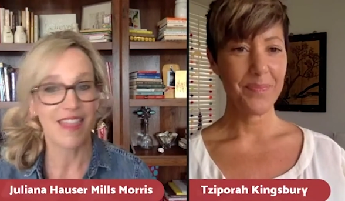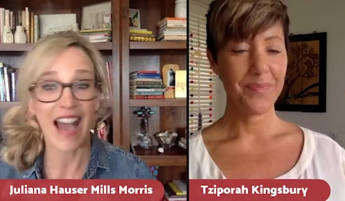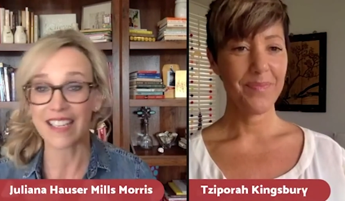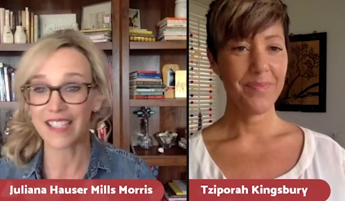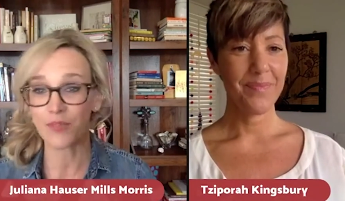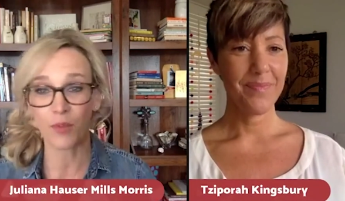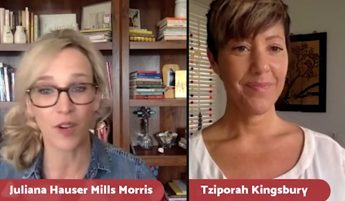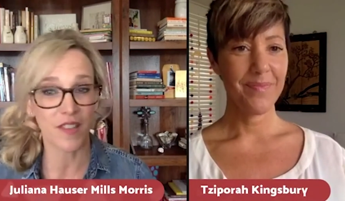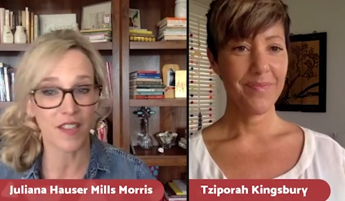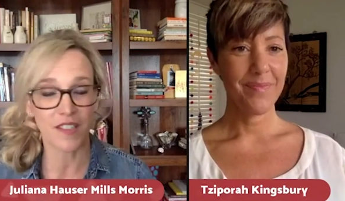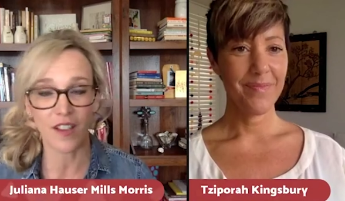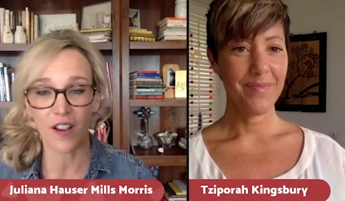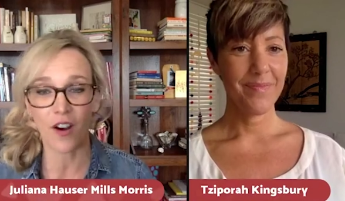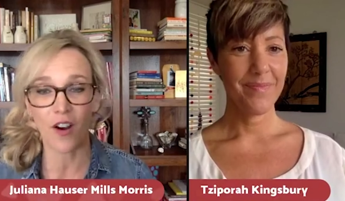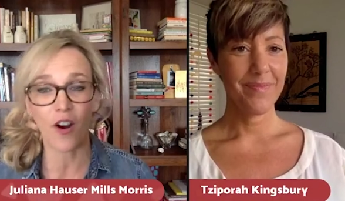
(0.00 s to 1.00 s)
Speaker 1: that's where
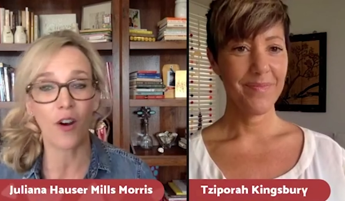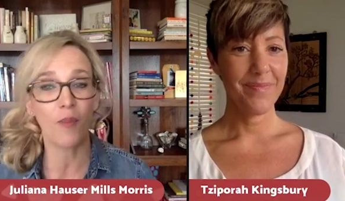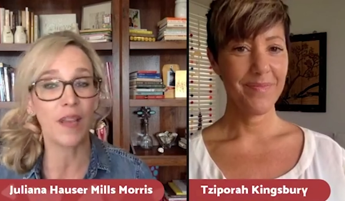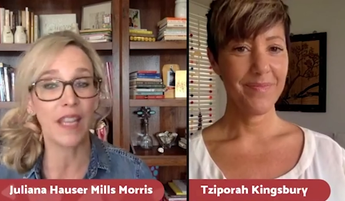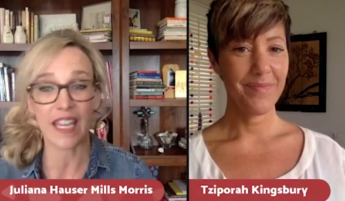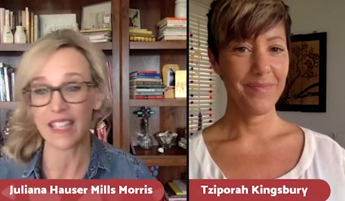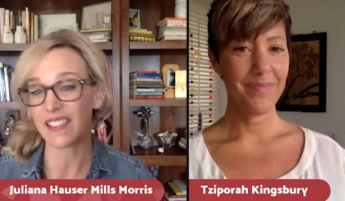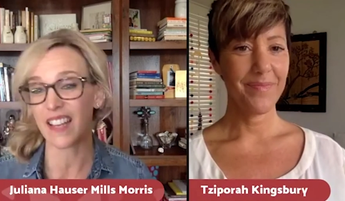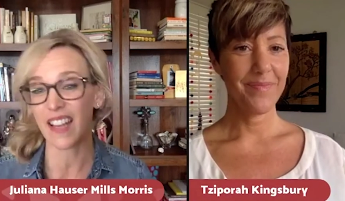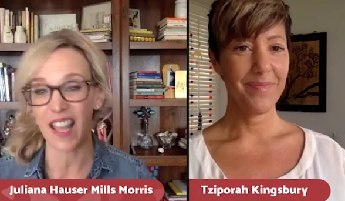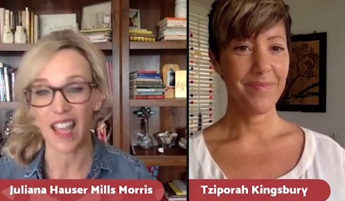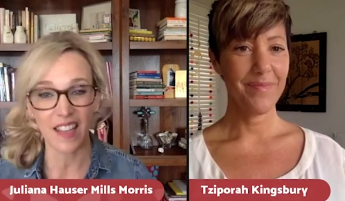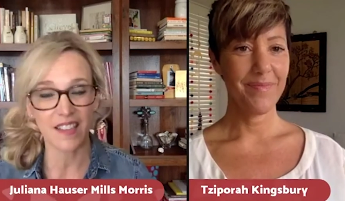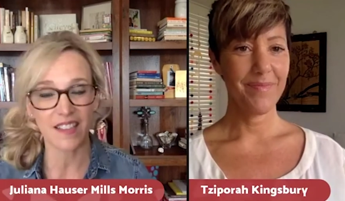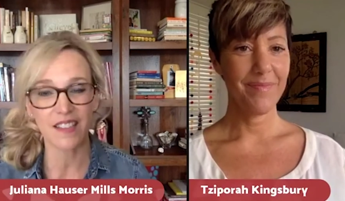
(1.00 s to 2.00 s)
this all begins
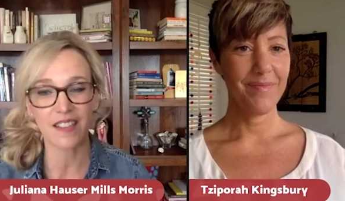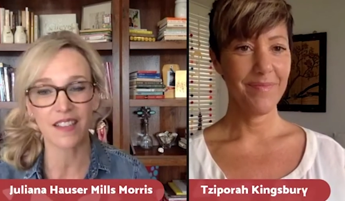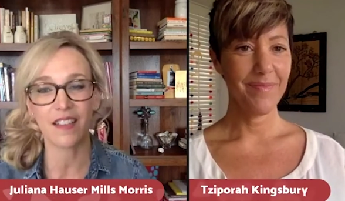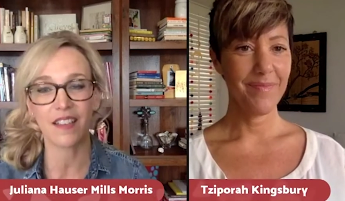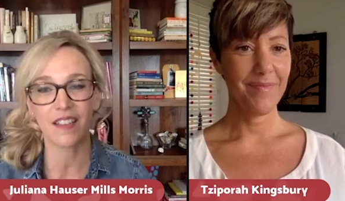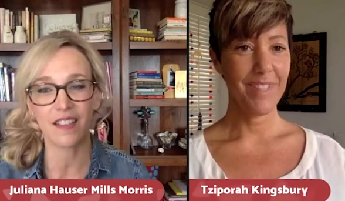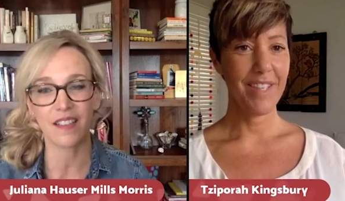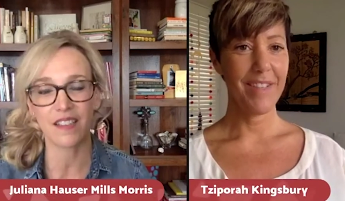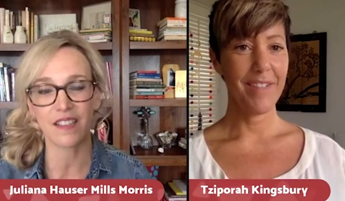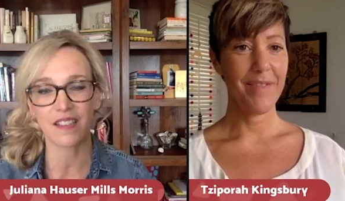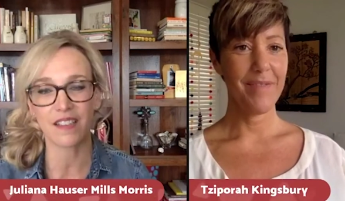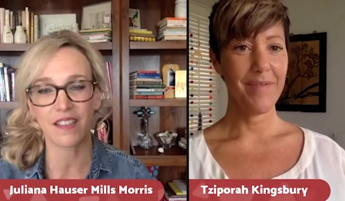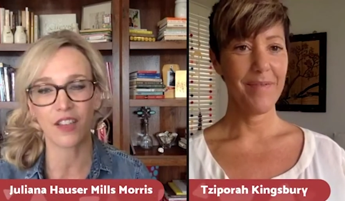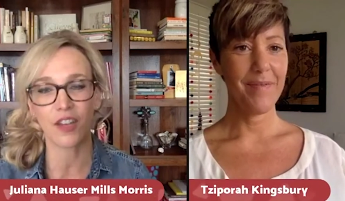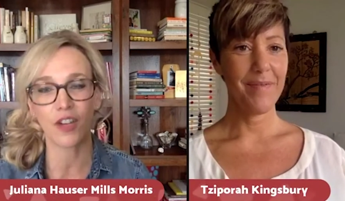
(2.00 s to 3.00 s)
and ends
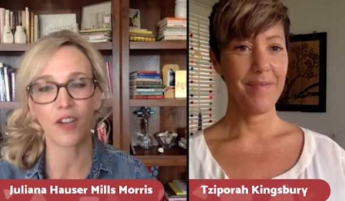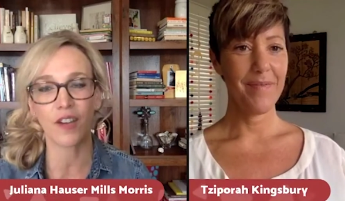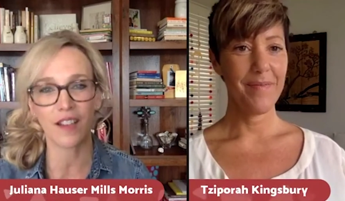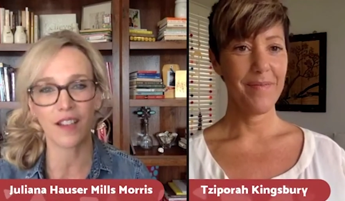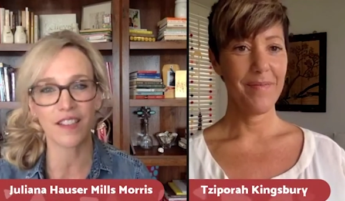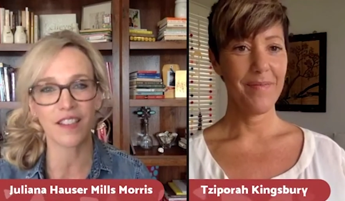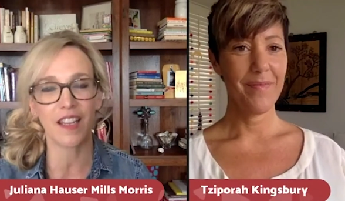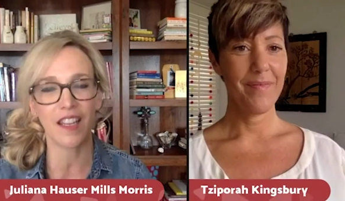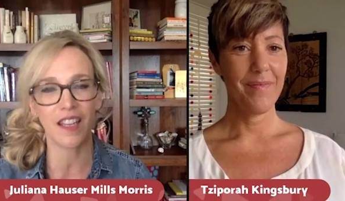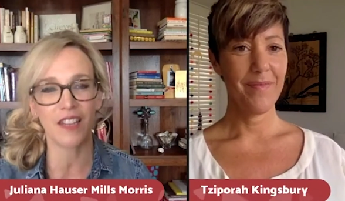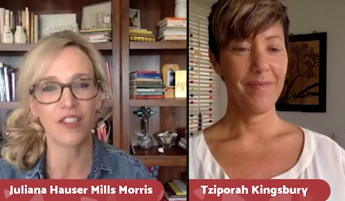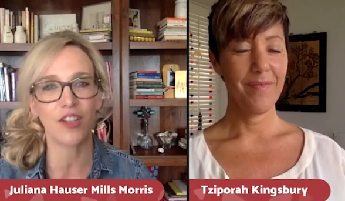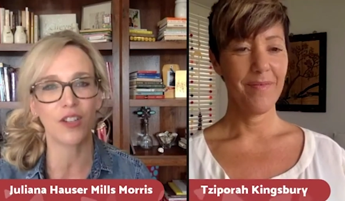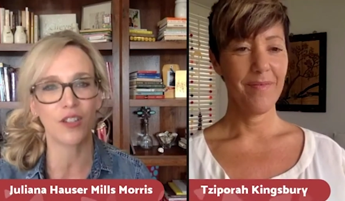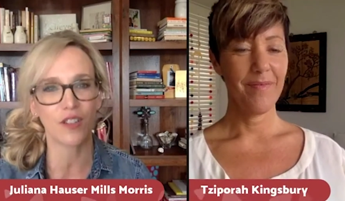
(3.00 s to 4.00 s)
is
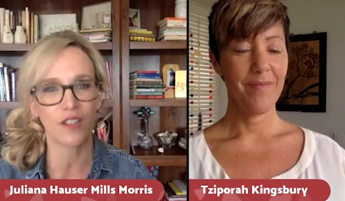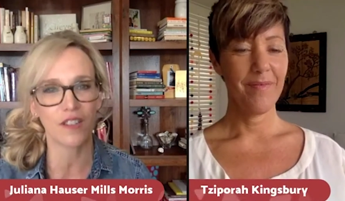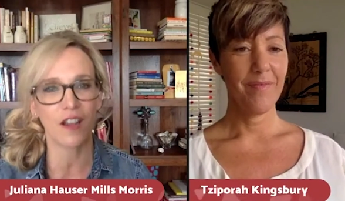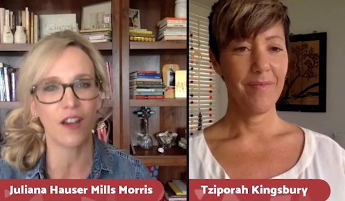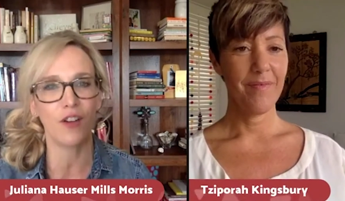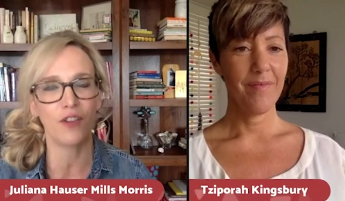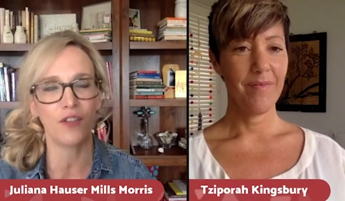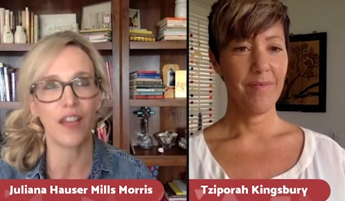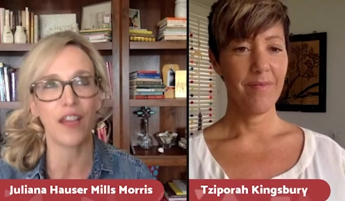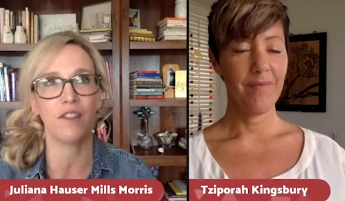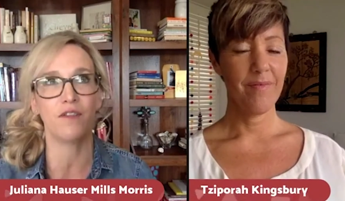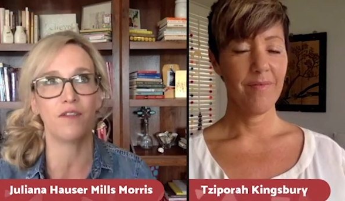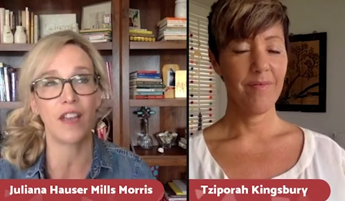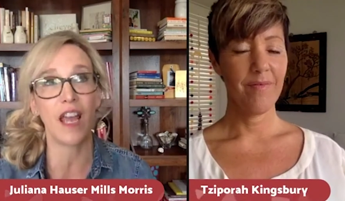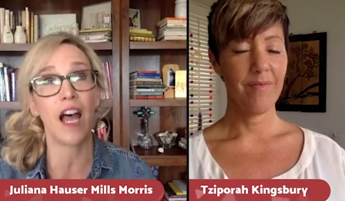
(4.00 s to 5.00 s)
curiosity into yourself
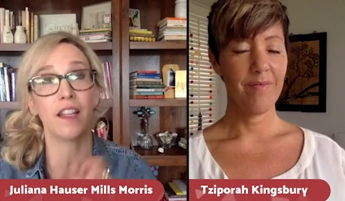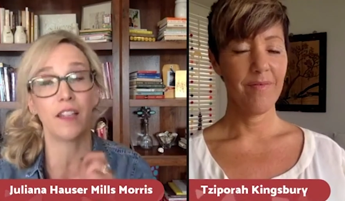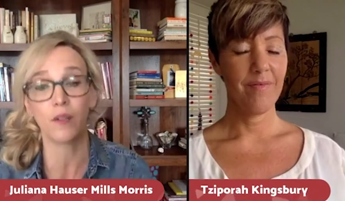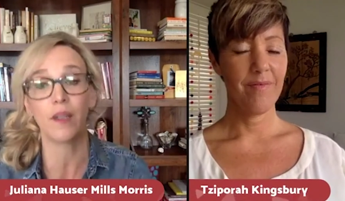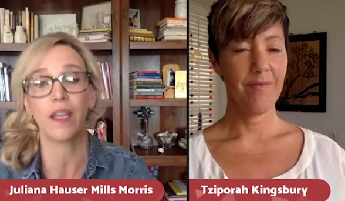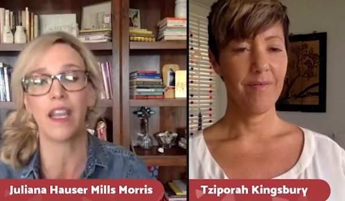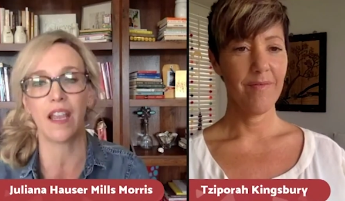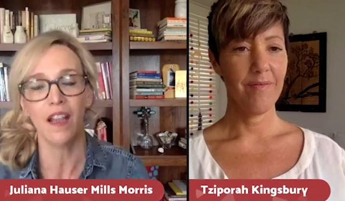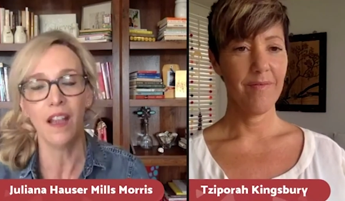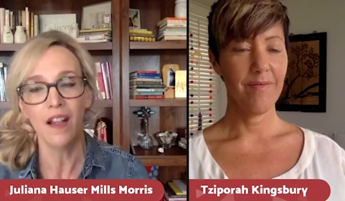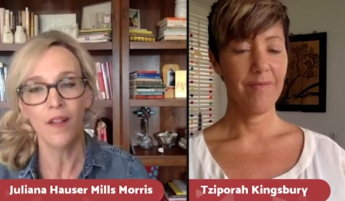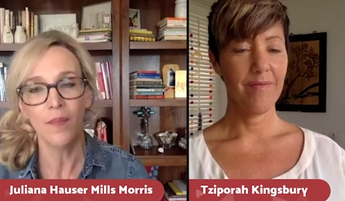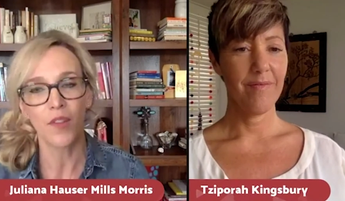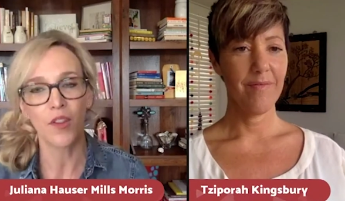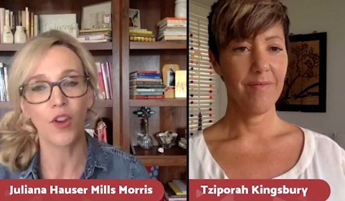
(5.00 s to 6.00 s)
and
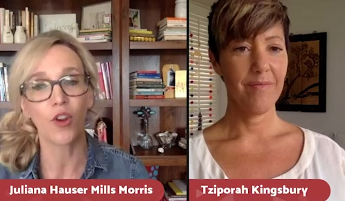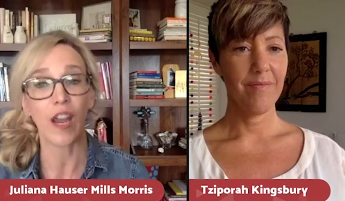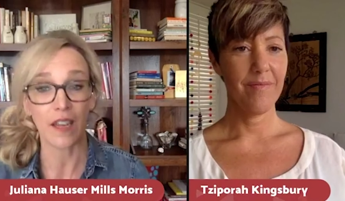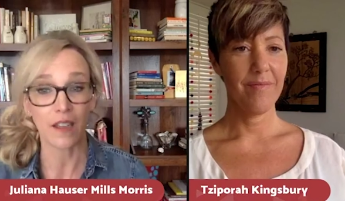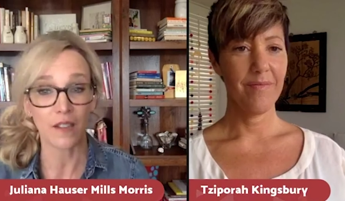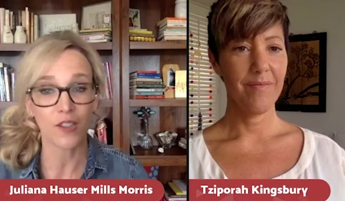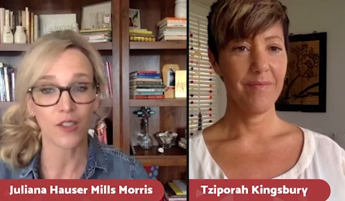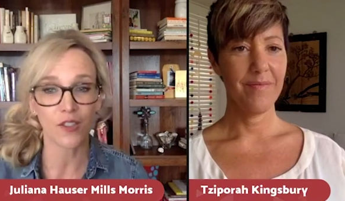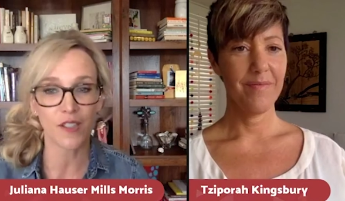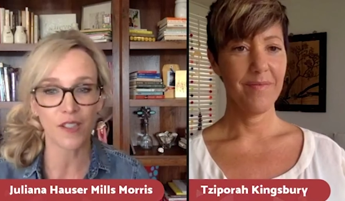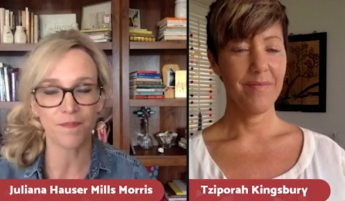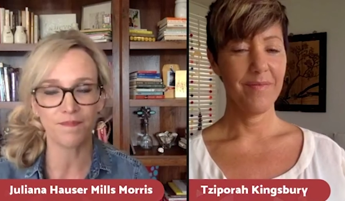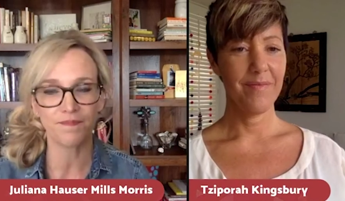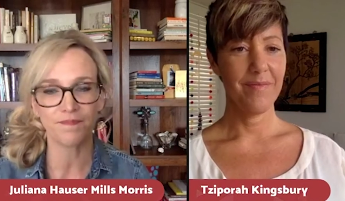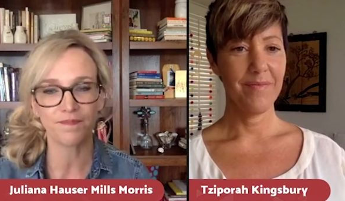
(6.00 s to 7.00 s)
valuing your
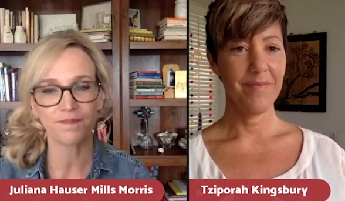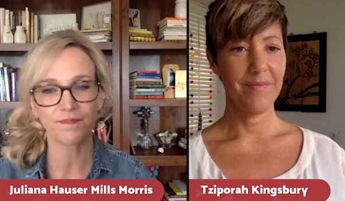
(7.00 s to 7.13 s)
answers.